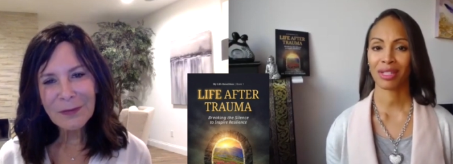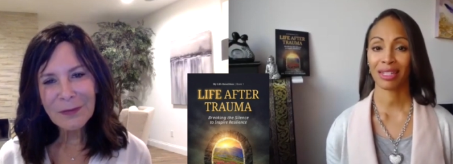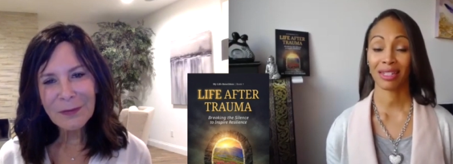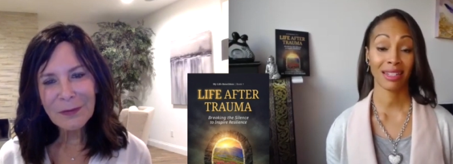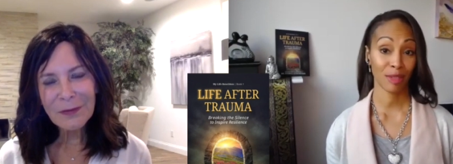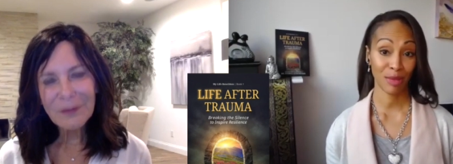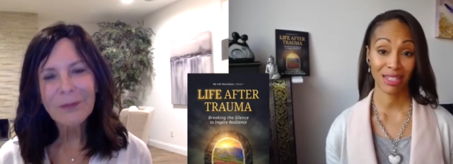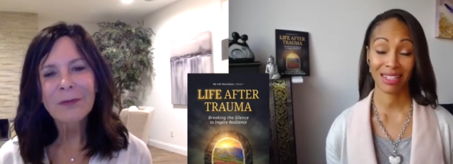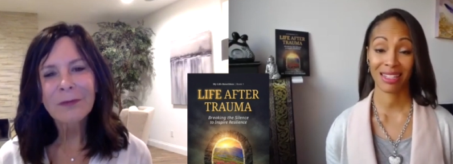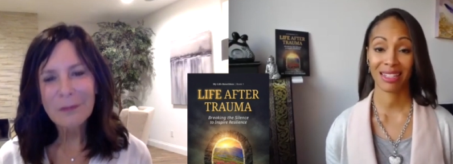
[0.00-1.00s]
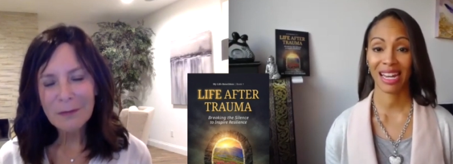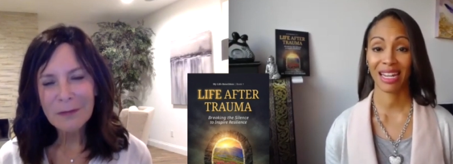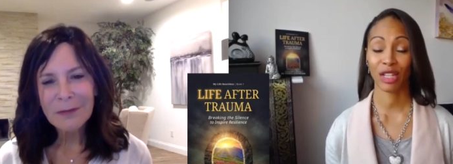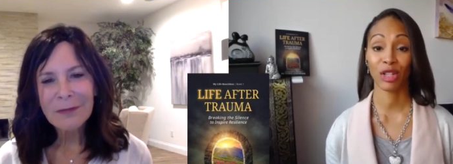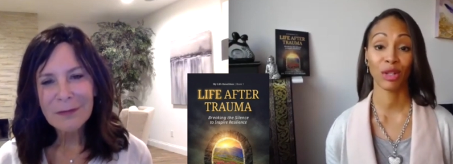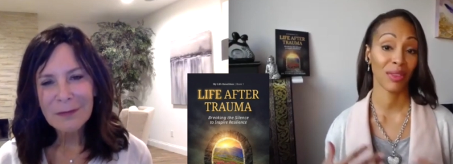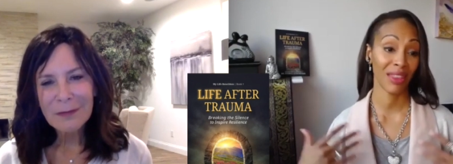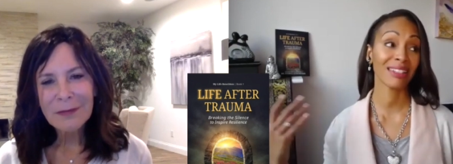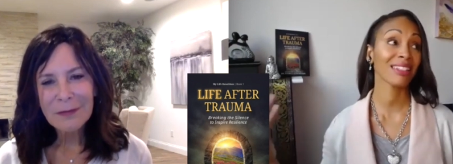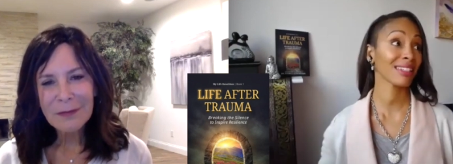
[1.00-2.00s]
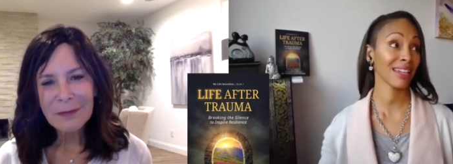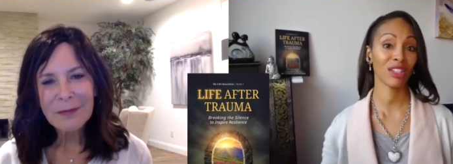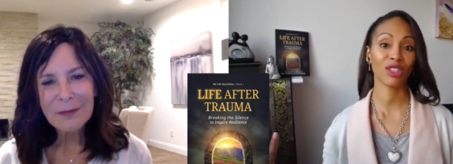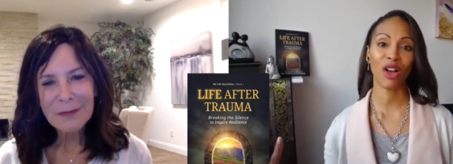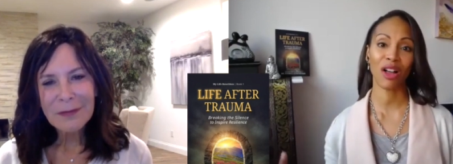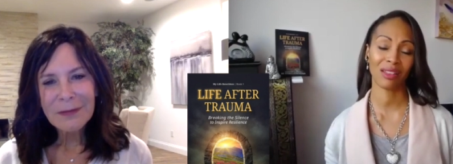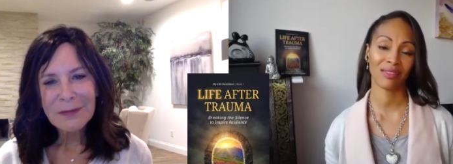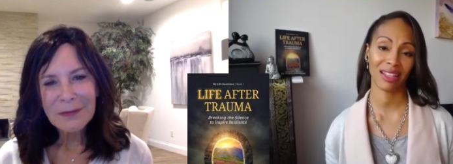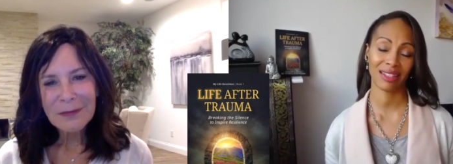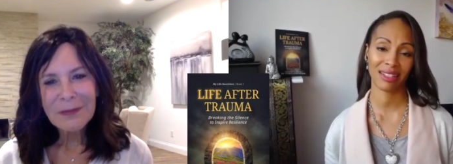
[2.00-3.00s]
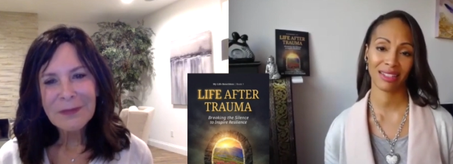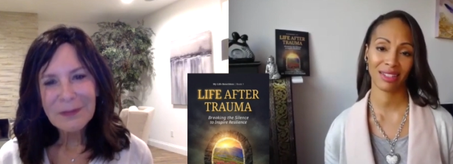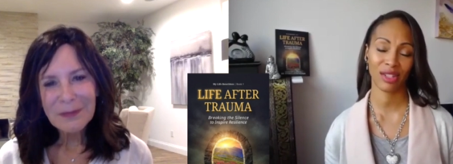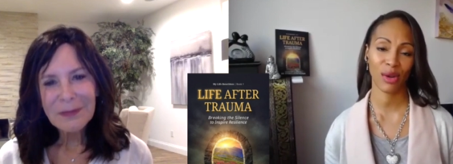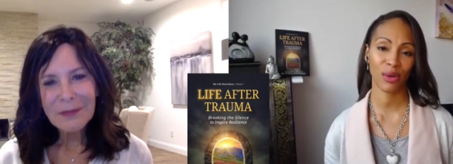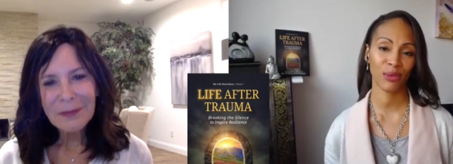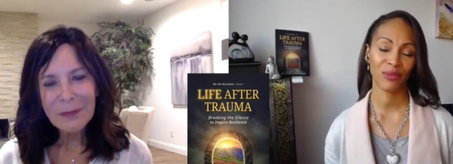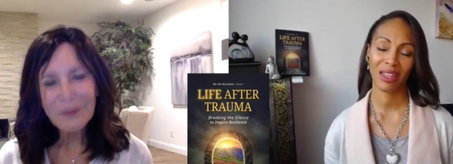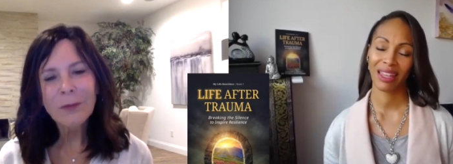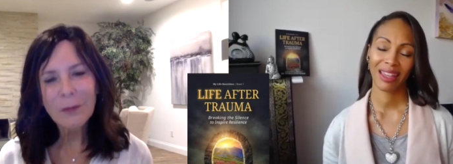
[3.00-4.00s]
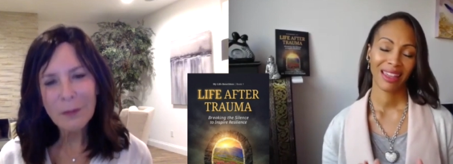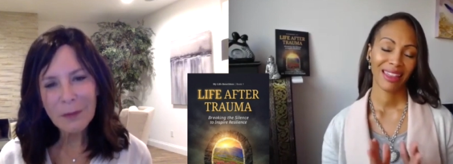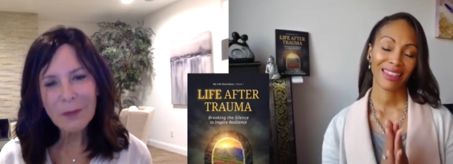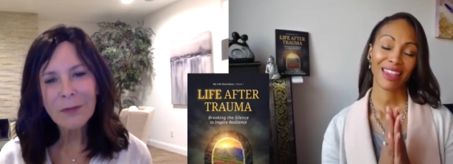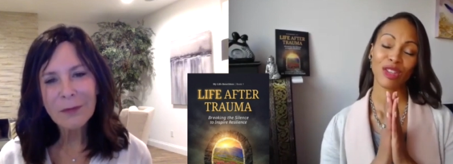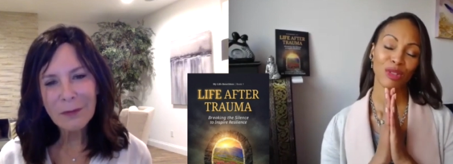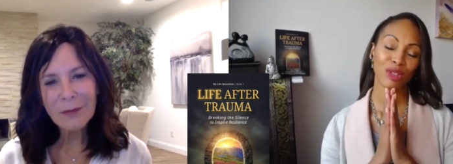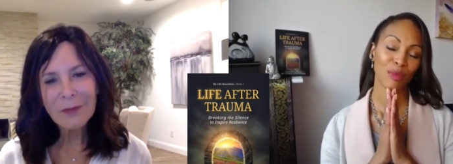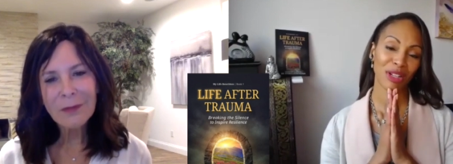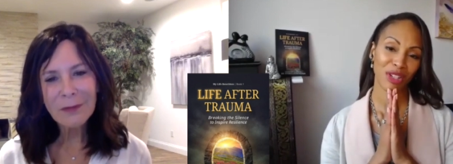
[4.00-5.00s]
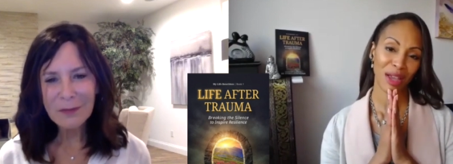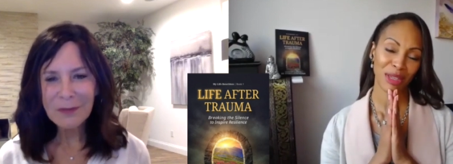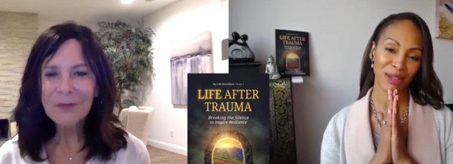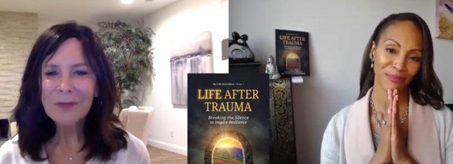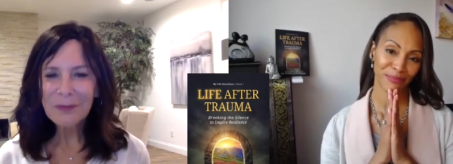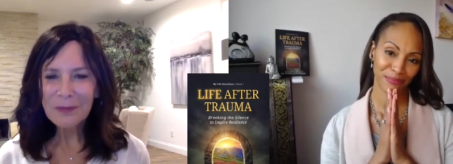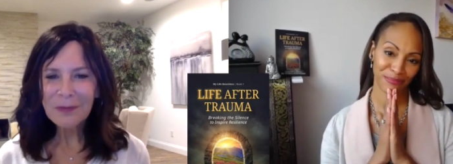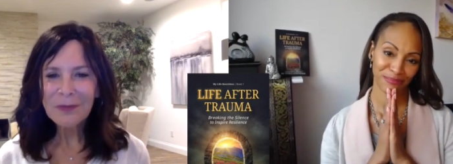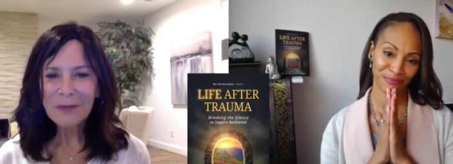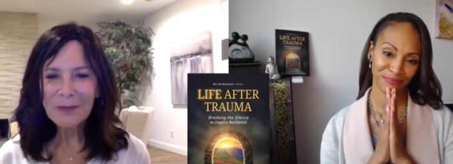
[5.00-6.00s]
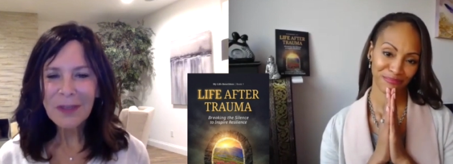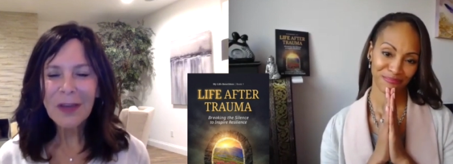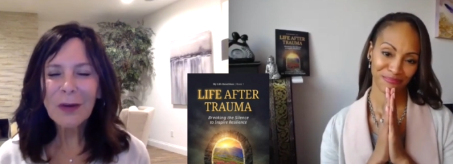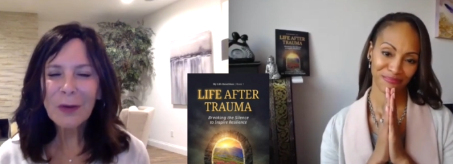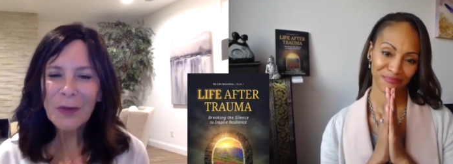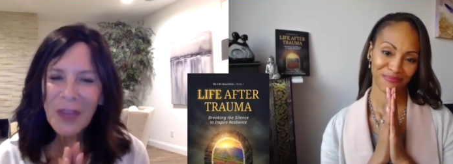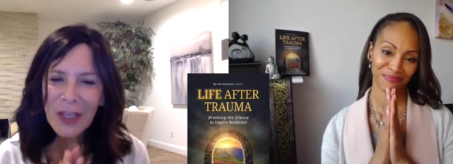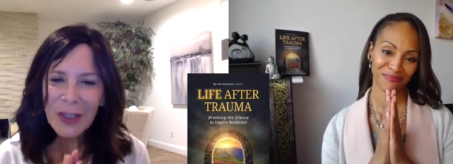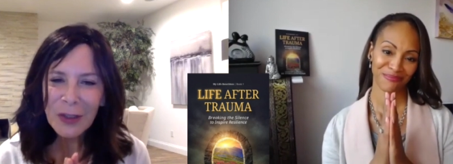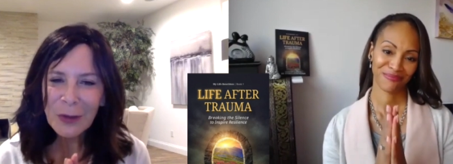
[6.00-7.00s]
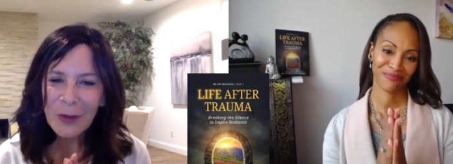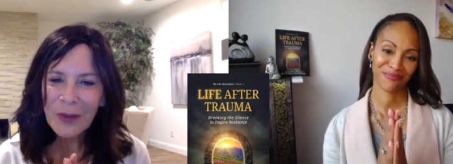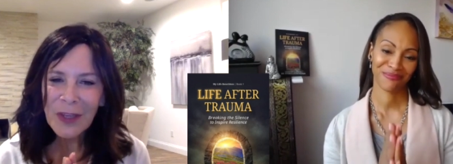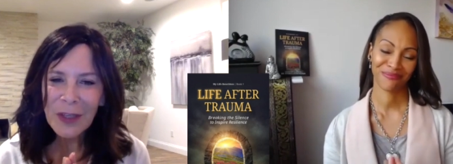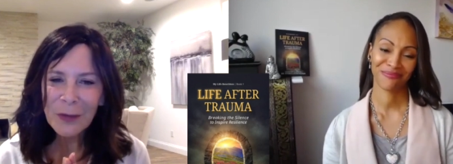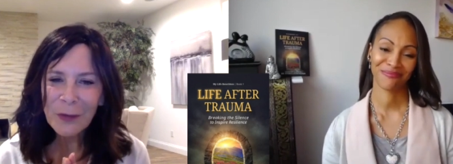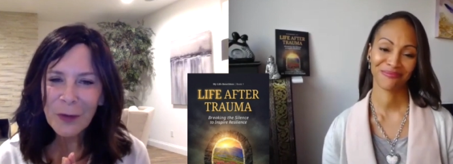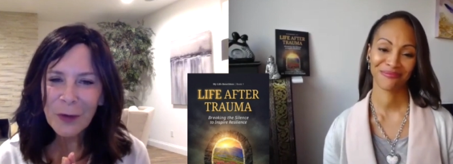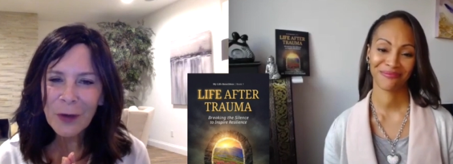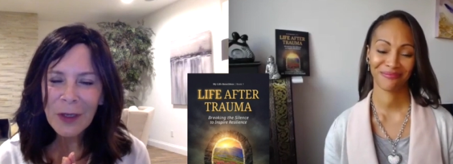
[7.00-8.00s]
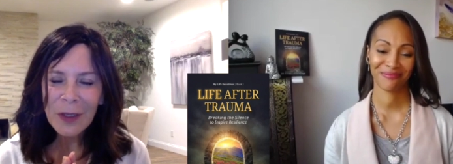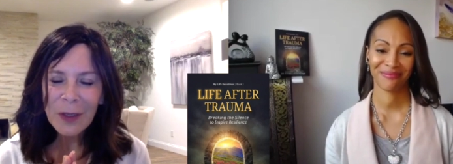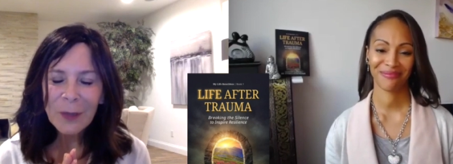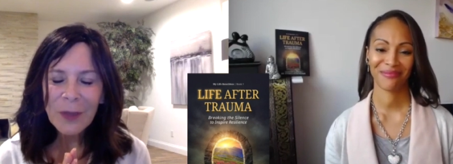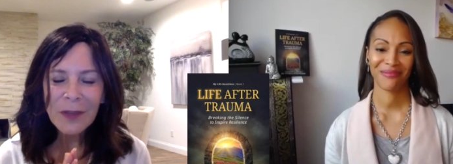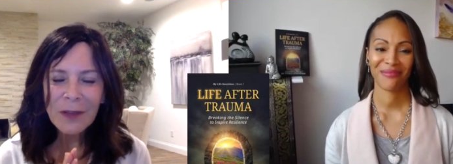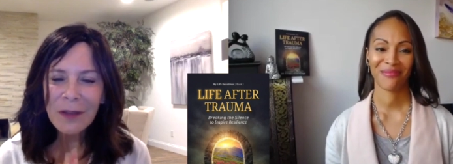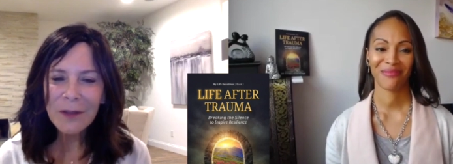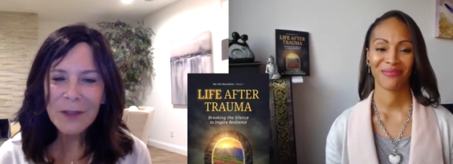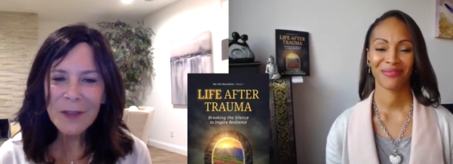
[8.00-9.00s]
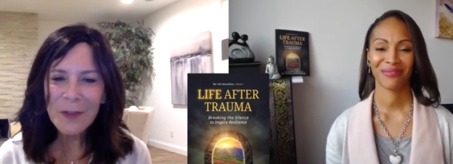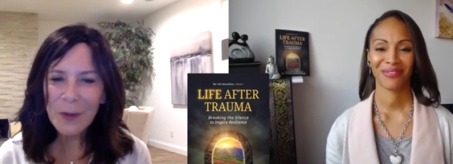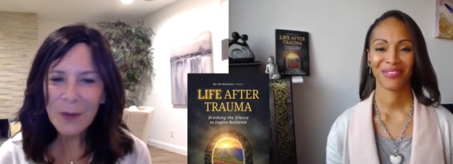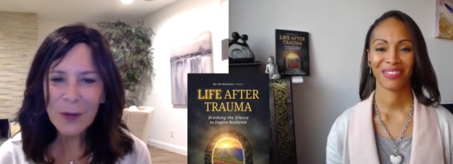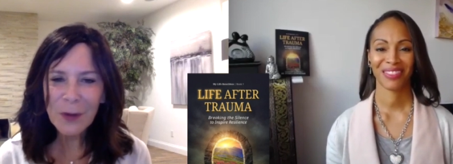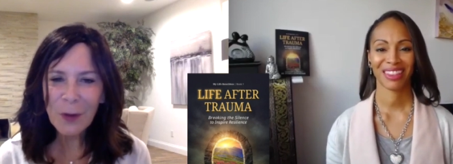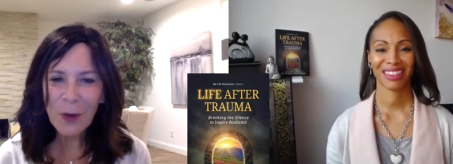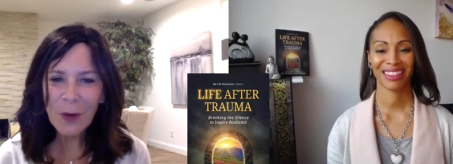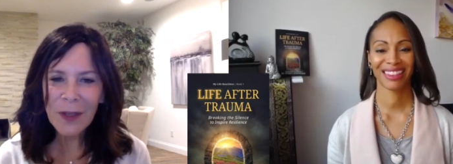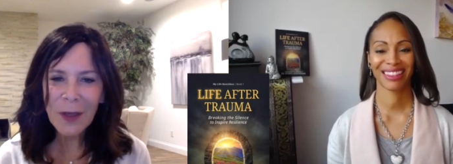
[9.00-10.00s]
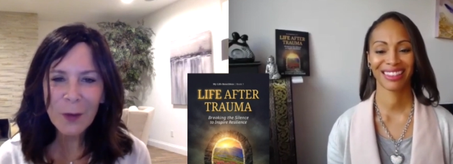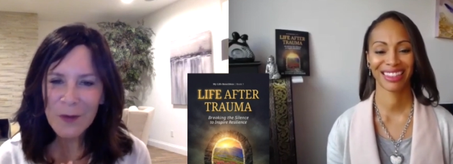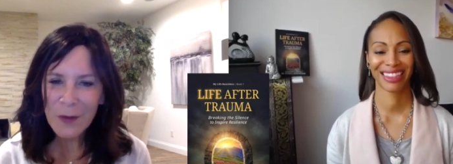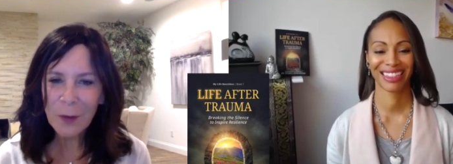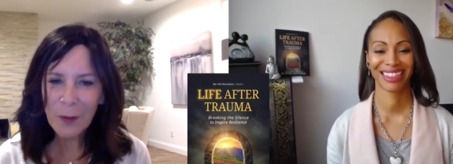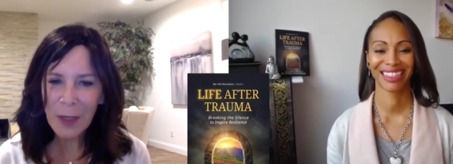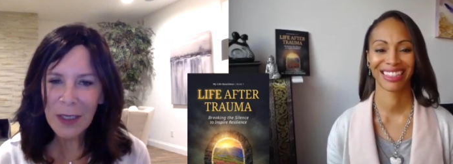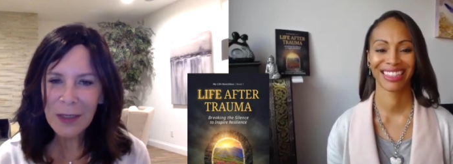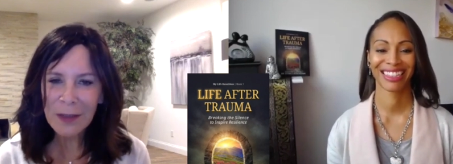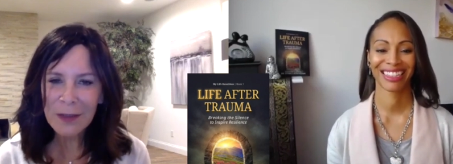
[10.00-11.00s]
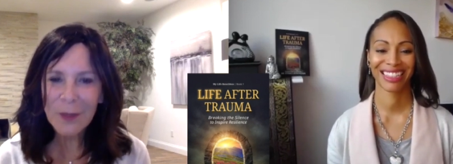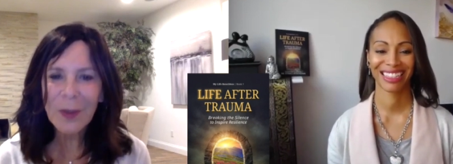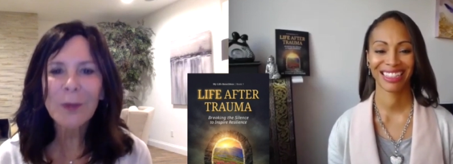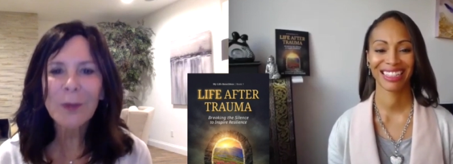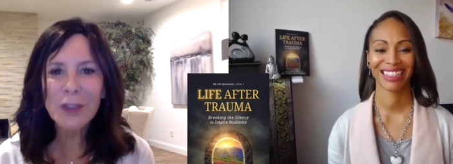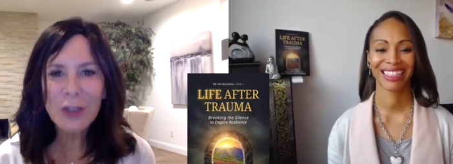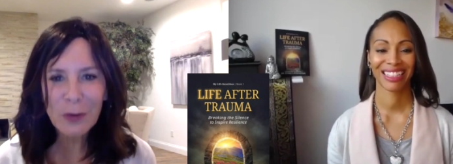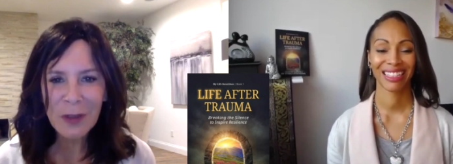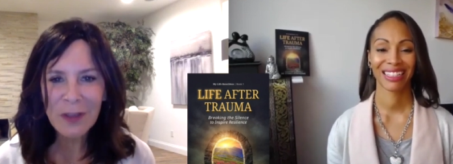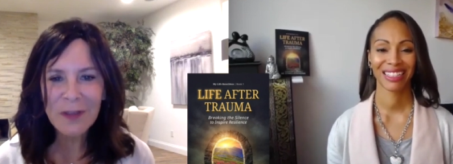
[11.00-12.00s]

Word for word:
Speaker 1: that has been sustaining you and that sustains all of us. So thank you so much, Abby.
Speaker 2: Oh, thank you. And thank you for being the lovely spirit that you are, that helps so many to be able to do this. So